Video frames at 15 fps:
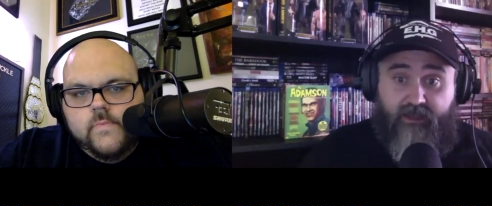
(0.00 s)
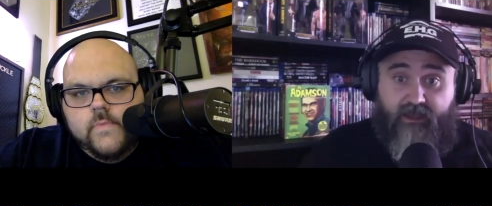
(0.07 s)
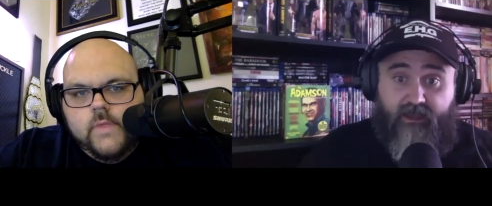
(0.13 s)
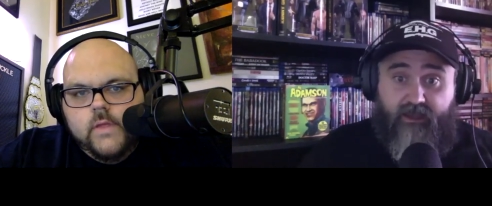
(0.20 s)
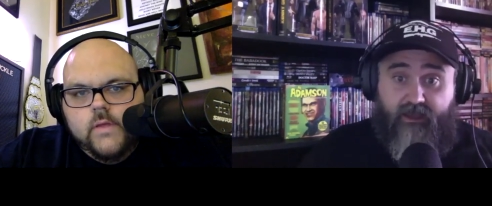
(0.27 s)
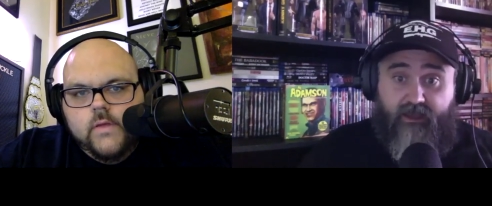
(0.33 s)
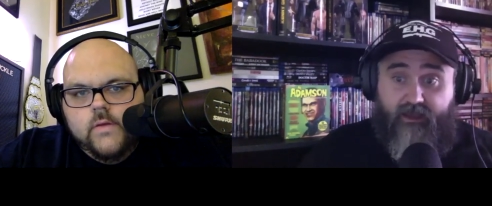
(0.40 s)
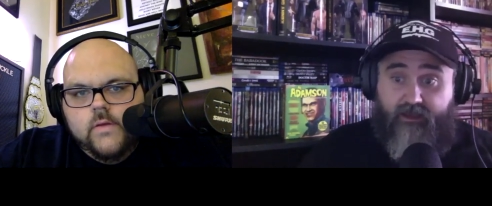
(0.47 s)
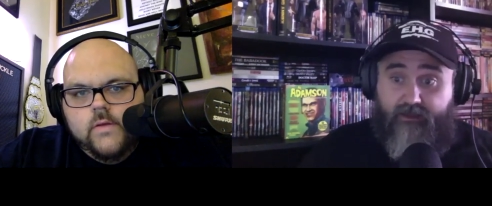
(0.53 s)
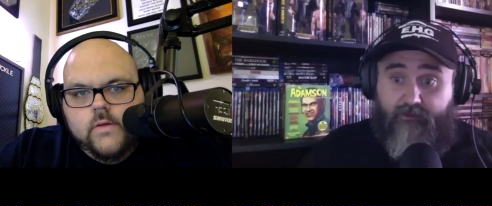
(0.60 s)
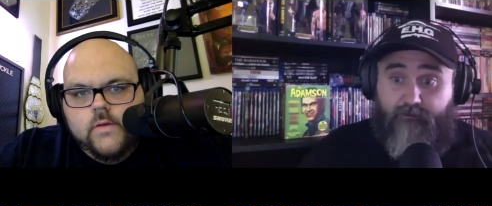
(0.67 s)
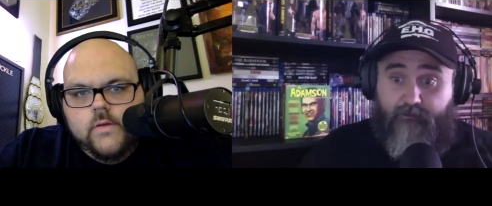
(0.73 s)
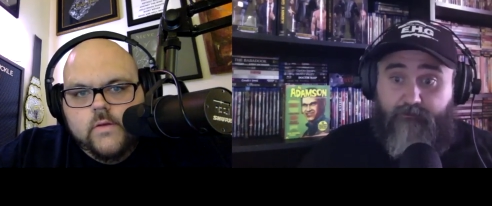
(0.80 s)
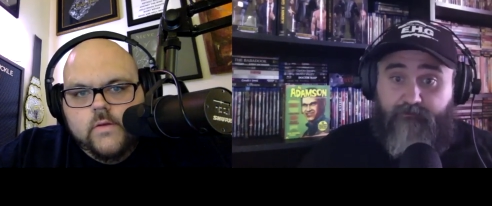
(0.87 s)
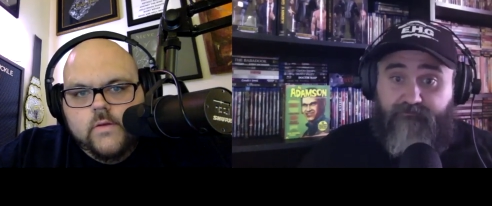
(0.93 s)
Speaker 1: And
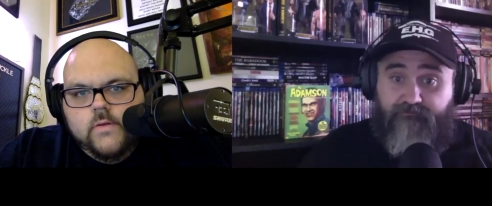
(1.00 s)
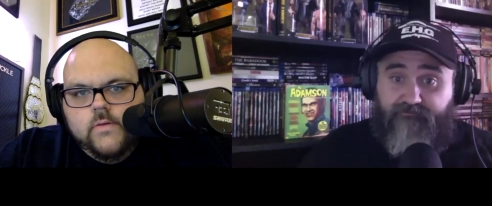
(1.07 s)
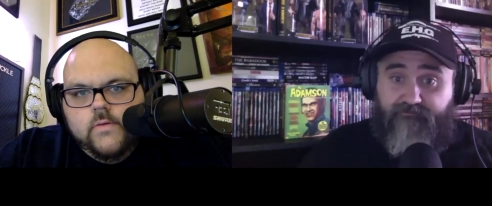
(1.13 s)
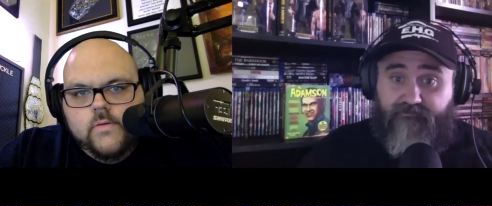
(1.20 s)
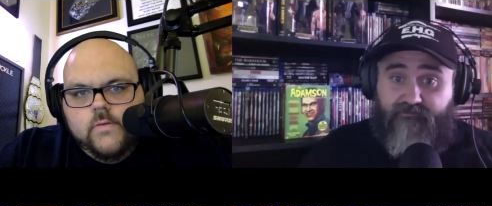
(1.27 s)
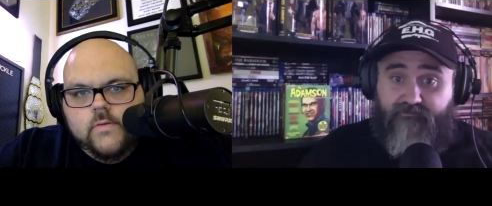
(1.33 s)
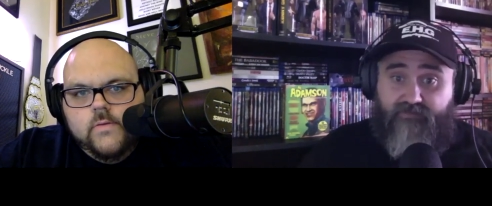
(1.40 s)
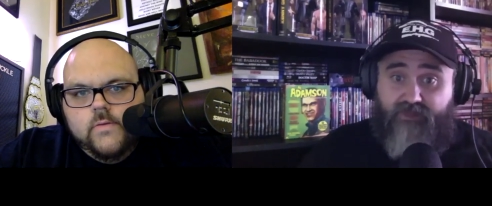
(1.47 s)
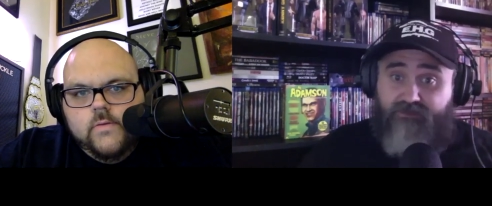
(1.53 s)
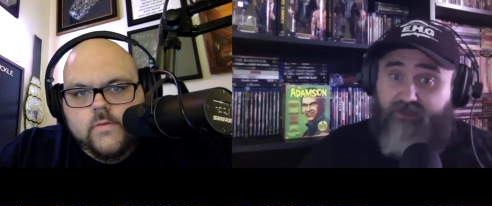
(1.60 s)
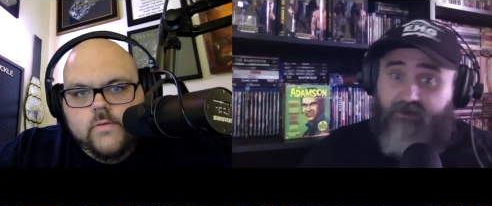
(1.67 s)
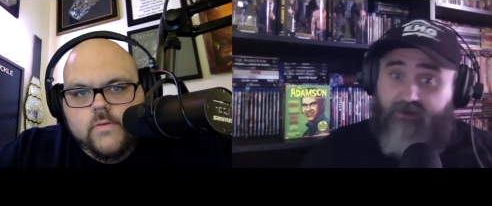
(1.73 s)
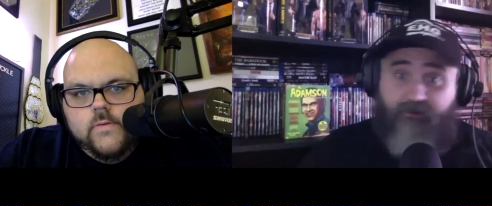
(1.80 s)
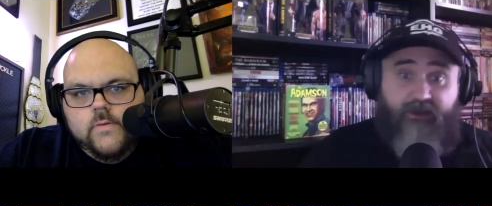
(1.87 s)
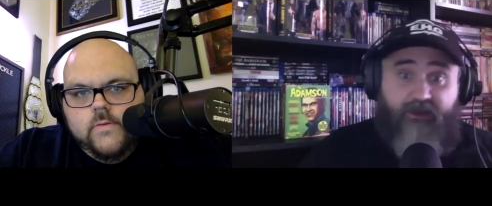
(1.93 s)
they
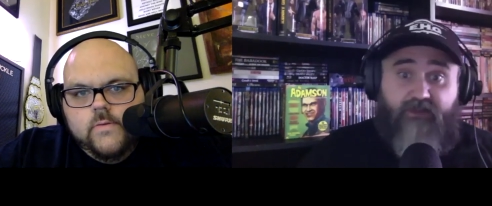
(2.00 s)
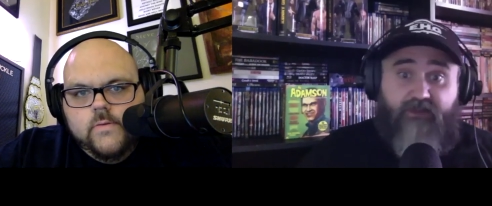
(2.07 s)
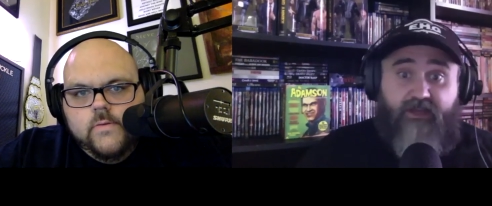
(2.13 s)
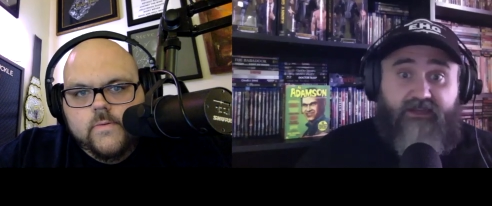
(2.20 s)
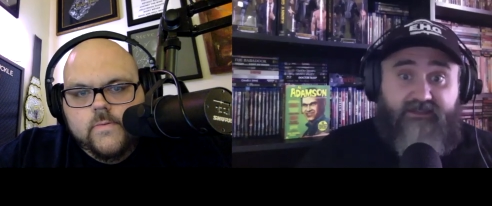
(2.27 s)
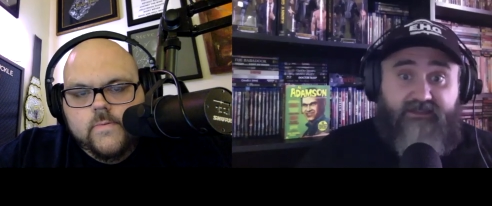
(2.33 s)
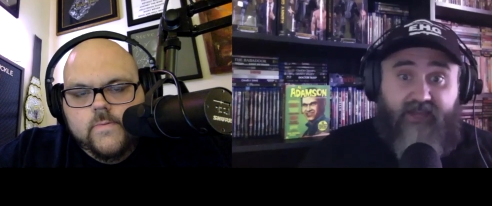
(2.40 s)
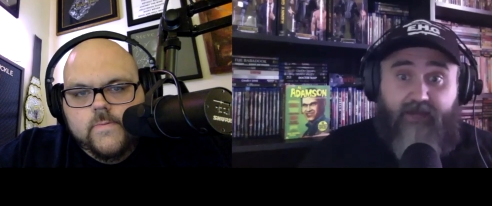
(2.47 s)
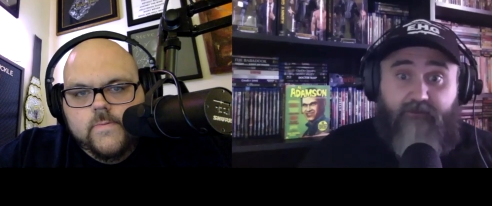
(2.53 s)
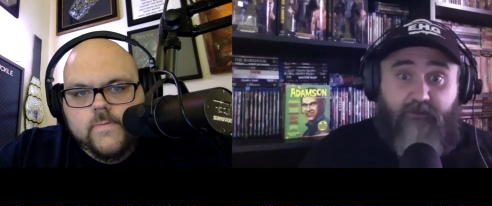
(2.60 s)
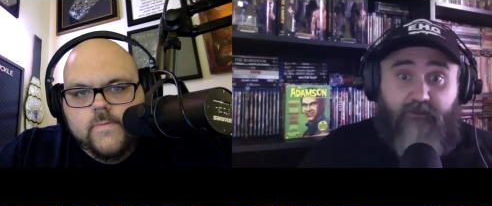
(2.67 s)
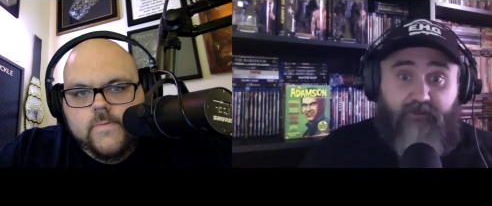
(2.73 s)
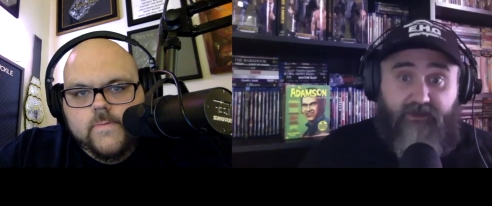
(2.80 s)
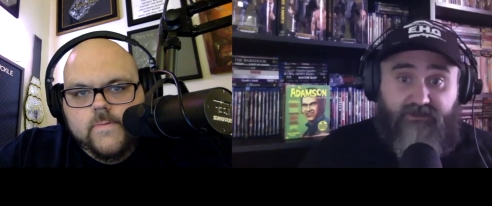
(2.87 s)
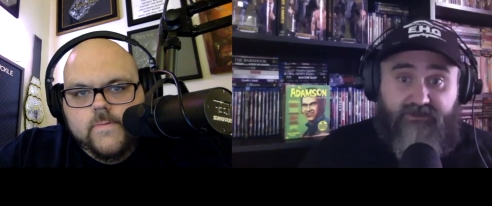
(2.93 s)
don't have a lot of time to
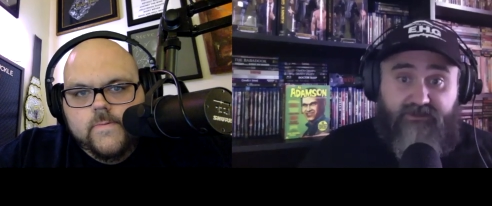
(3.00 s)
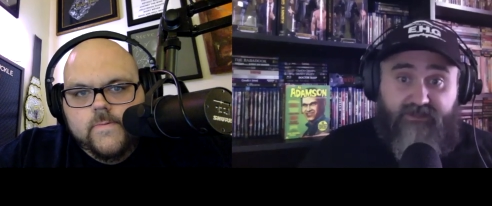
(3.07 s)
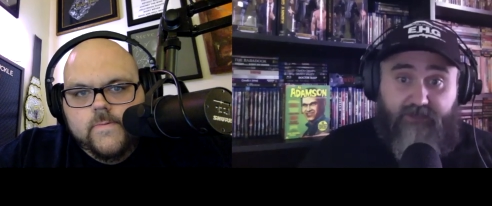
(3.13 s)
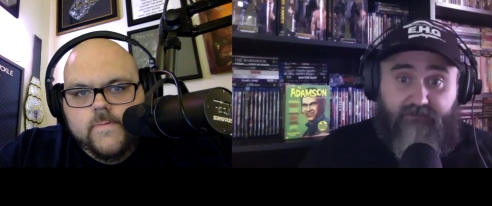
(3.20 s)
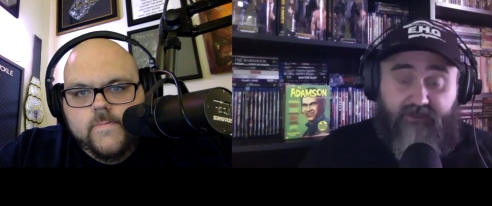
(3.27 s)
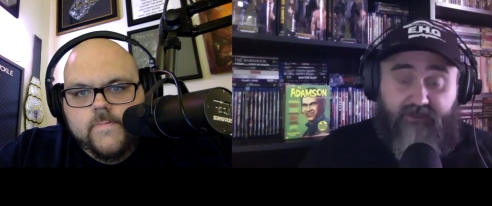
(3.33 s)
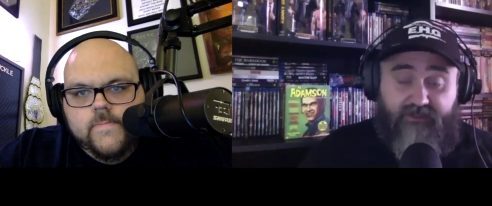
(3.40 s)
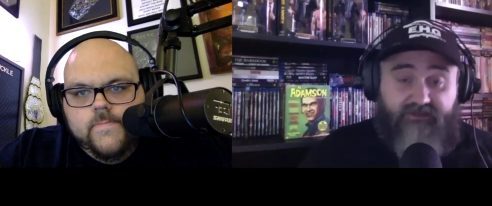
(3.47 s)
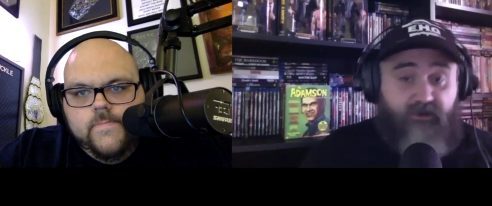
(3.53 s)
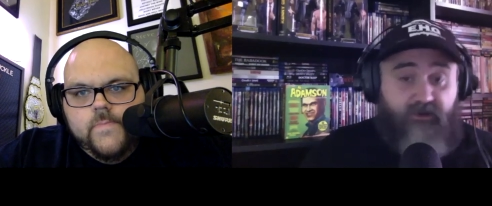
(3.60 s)
build something. So I'm